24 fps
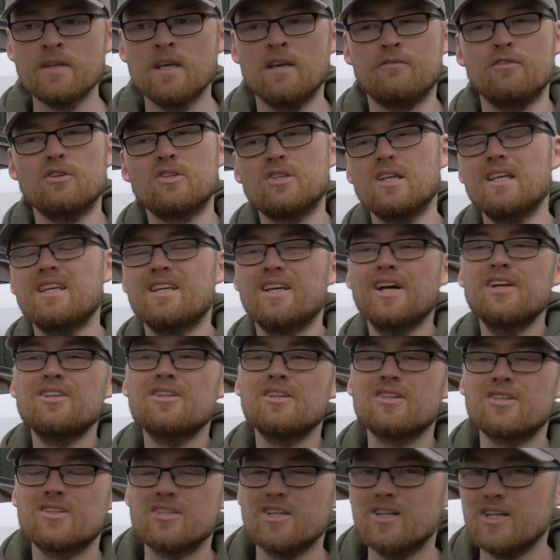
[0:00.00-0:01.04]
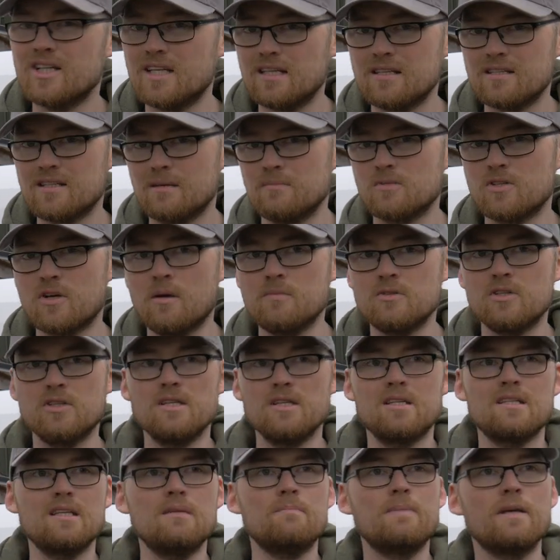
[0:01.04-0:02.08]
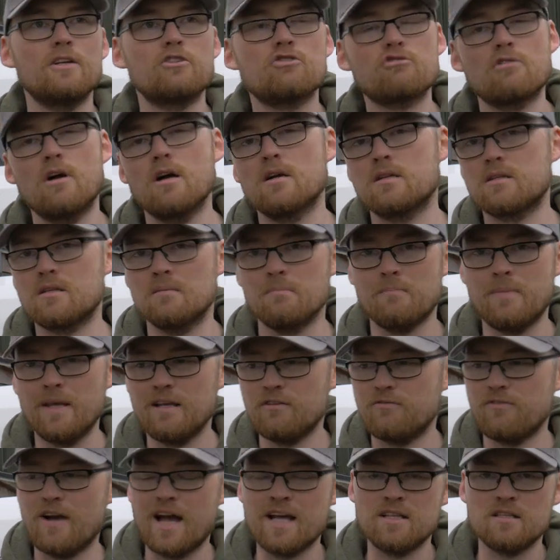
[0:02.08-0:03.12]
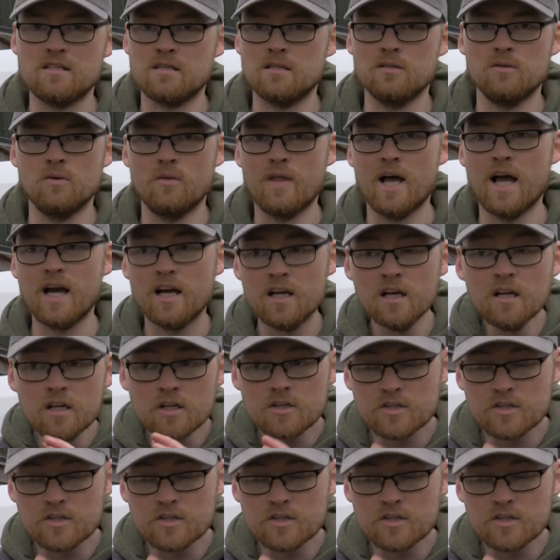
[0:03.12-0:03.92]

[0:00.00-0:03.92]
If you see, you go to the circuit sometimes and you see big trucks and big vans and all that,